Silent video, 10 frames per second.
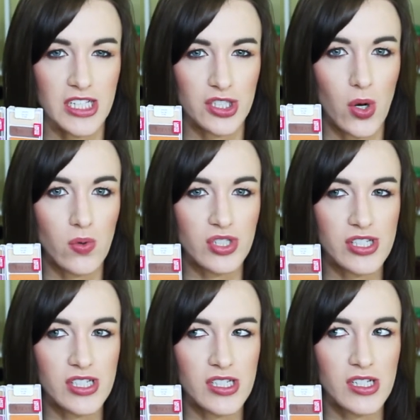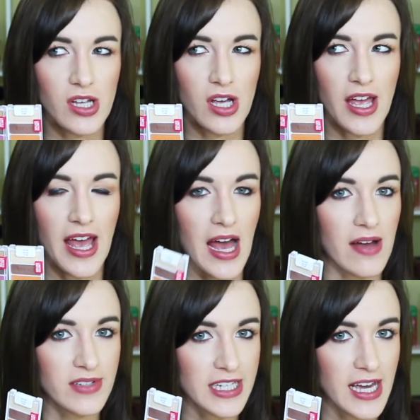I don't
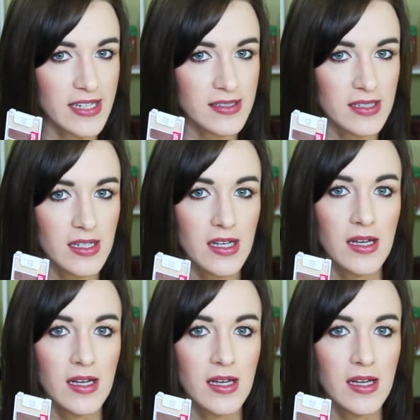have yet.